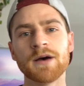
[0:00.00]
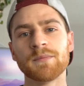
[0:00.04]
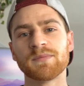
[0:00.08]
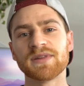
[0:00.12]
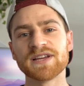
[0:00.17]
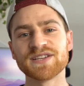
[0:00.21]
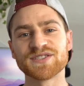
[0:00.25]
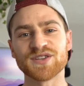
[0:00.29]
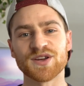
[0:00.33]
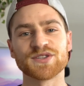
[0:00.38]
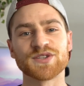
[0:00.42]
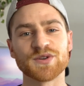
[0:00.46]

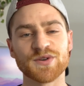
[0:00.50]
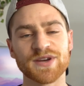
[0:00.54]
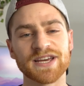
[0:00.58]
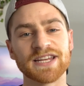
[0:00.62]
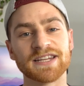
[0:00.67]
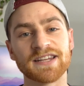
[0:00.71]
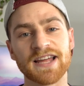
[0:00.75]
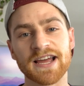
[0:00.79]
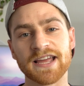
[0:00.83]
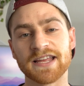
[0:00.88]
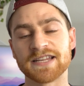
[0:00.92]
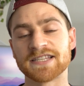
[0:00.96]
Please also
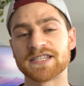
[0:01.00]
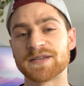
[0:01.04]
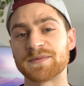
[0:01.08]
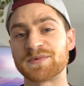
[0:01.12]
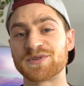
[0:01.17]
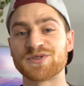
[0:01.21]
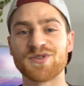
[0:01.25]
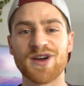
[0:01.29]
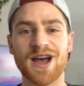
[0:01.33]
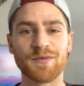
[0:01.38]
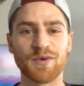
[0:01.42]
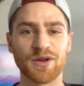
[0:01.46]
hit like and
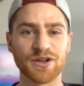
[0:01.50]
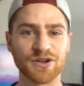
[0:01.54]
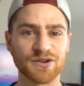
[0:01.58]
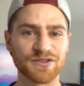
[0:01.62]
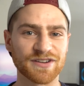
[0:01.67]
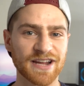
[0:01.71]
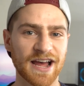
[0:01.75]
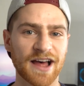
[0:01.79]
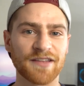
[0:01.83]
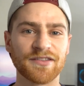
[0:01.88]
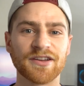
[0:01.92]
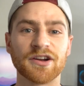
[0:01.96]
subscribe while you're
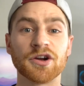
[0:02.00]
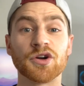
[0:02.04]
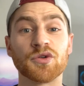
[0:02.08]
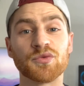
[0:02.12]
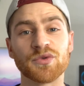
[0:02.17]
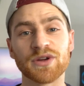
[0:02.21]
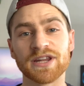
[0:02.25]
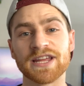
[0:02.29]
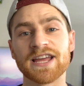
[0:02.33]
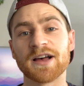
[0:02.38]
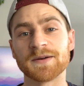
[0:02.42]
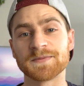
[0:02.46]
down there. It
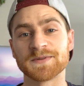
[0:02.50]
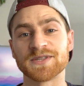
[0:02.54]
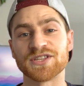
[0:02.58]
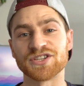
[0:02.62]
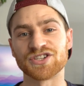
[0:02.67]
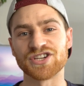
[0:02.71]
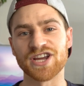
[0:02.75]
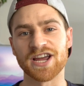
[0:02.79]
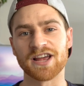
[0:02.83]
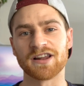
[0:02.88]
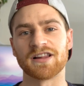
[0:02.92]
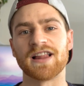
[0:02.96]
really helps
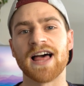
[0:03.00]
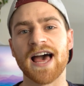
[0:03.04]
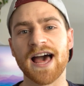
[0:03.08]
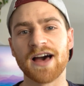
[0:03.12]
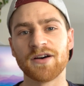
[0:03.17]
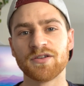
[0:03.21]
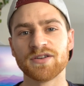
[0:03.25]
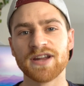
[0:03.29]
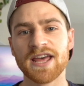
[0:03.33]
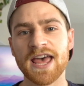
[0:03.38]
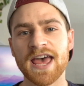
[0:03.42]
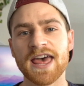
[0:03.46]
the channel
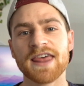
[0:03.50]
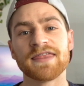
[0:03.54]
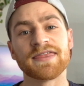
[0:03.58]
out.